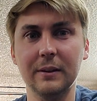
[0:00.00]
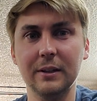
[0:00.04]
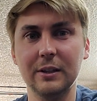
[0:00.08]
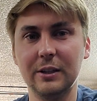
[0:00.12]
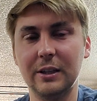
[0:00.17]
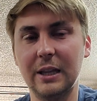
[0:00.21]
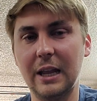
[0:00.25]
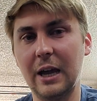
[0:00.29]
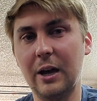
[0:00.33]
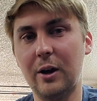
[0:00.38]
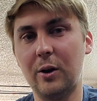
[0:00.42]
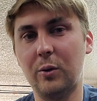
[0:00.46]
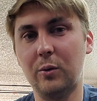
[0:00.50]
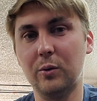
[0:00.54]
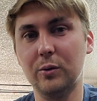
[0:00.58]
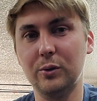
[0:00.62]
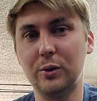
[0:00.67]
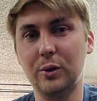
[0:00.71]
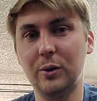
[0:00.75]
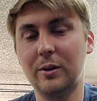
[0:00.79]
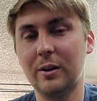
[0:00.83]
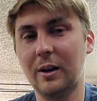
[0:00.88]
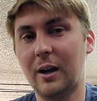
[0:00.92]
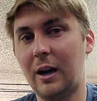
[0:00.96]
Now,
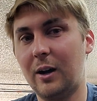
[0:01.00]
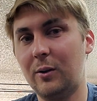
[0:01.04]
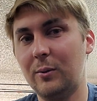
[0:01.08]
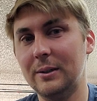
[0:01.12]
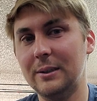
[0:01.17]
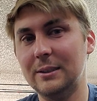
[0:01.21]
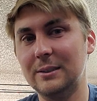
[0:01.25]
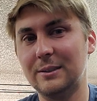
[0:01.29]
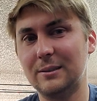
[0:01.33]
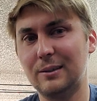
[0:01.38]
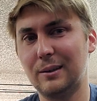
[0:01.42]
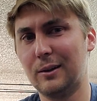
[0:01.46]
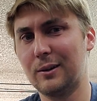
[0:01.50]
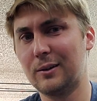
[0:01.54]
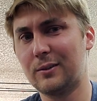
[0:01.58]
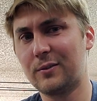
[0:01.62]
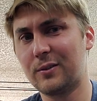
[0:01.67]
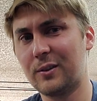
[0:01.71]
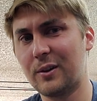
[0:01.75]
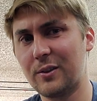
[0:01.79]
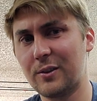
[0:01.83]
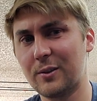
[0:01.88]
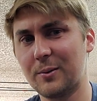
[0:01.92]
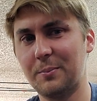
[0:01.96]
you can always look
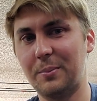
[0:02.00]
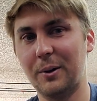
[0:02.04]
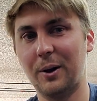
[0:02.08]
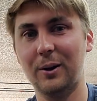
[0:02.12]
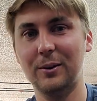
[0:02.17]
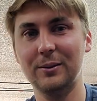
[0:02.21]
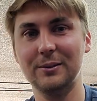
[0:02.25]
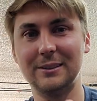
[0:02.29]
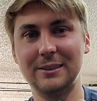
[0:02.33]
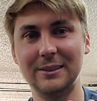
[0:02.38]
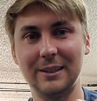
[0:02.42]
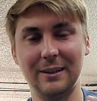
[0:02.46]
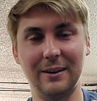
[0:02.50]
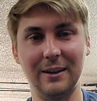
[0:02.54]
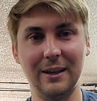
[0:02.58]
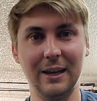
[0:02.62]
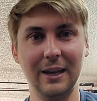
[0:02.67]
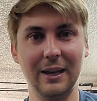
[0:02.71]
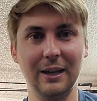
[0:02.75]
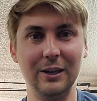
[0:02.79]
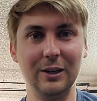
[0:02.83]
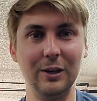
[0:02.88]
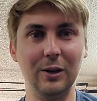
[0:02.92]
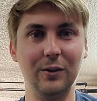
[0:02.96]
for other boats, and
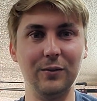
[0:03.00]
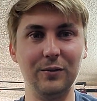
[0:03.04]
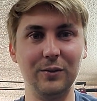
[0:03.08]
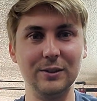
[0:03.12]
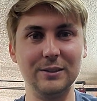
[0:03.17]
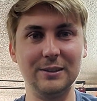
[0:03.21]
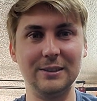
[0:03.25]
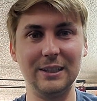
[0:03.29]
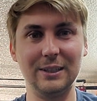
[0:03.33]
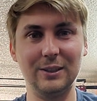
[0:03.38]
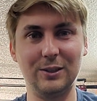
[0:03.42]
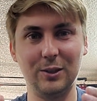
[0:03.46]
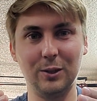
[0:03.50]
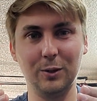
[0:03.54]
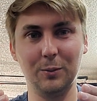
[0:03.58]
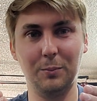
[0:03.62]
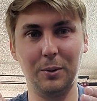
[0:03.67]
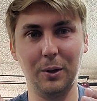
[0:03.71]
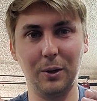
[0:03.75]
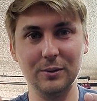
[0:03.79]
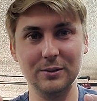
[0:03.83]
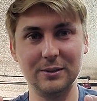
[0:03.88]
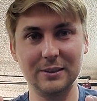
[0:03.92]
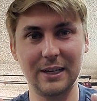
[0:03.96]
if you see two
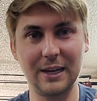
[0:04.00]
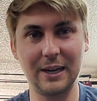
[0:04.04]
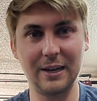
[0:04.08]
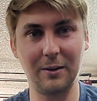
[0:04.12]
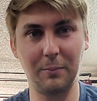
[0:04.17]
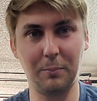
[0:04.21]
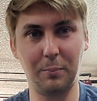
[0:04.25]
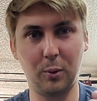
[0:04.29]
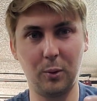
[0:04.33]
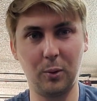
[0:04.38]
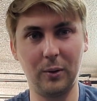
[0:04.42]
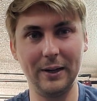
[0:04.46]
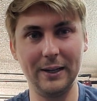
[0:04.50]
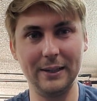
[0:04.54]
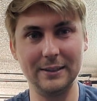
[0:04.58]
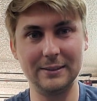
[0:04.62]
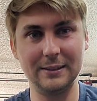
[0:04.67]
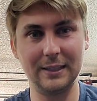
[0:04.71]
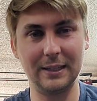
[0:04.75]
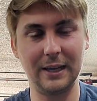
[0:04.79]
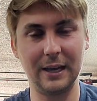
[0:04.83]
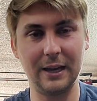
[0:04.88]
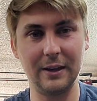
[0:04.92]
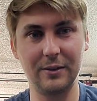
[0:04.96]
boats kind of pointed
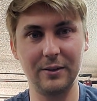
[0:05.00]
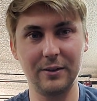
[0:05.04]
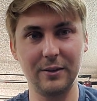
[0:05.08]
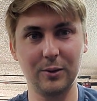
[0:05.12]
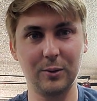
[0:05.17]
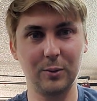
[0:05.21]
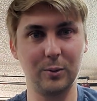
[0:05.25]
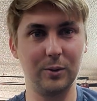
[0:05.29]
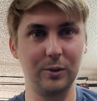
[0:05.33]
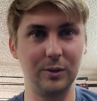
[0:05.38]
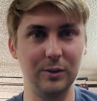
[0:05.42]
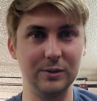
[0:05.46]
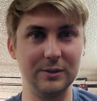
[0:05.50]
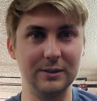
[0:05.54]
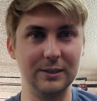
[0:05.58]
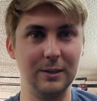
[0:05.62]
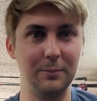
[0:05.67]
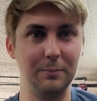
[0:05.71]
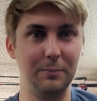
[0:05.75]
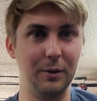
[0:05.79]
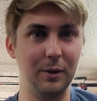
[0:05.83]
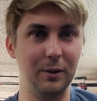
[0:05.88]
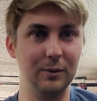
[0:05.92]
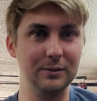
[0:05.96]
together, or you see
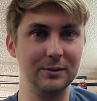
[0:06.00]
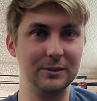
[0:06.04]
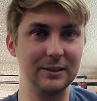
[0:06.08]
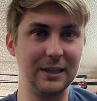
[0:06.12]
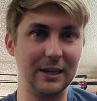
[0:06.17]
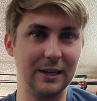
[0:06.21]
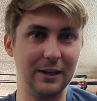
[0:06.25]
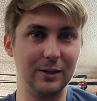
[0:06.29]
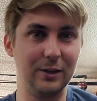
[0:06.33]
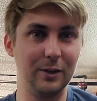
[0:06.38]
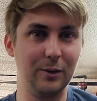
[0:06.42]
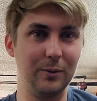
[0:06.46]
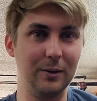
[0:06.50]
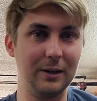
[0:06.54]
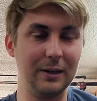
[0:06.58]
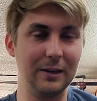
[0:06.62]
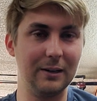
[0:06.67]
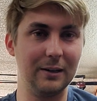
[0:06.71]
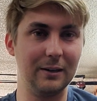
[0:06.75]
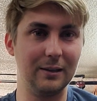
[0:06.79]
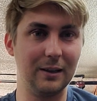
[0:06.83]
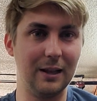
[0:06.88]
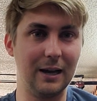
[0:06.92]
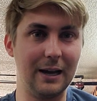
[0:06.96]
boats kind of going in
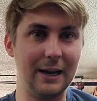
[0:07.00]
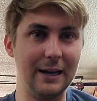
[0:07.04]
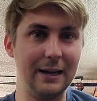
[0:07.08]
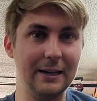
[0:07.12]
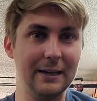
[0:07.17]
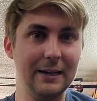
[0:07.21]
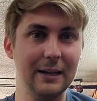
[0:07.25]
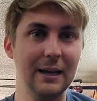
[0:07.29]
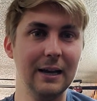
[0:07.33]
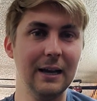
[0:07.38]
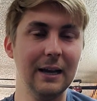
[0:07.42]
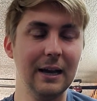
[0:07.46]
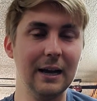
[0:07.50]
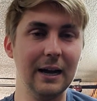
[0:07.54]
a line,